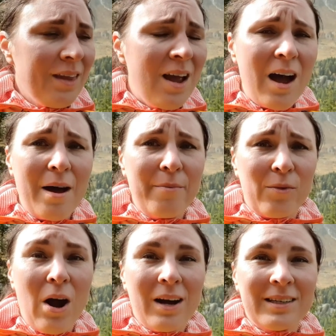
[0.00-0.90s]

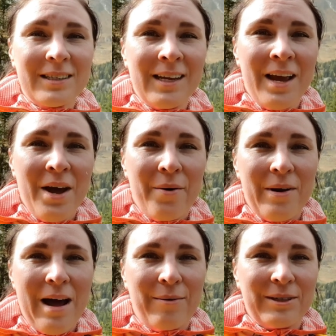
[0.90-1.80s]
rocks
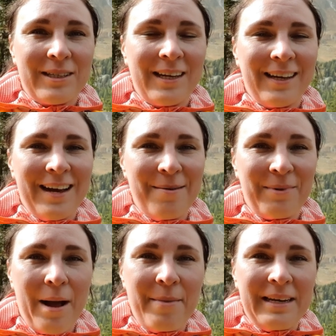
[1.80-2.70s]
when I was
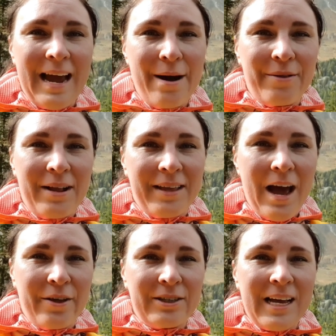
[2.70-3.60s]
coming down on the
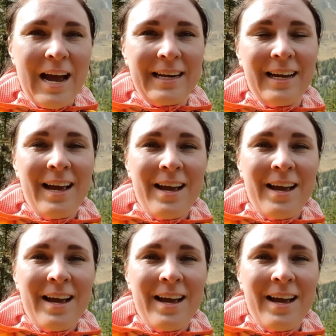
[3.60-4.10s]
other side.